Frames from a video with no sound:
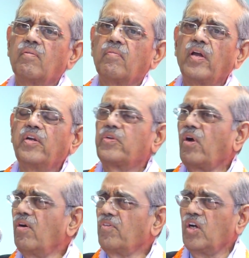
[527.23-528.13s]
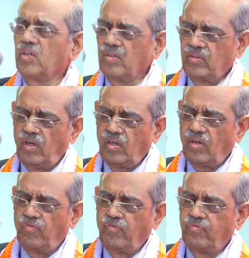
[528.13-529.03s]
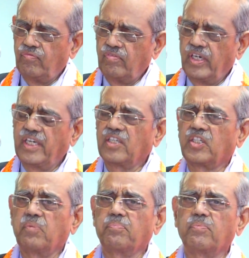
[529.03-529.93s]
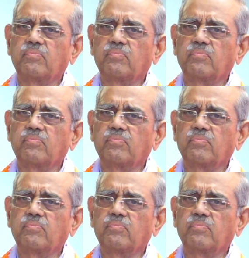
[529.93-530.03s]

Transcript: When you talk of leadership,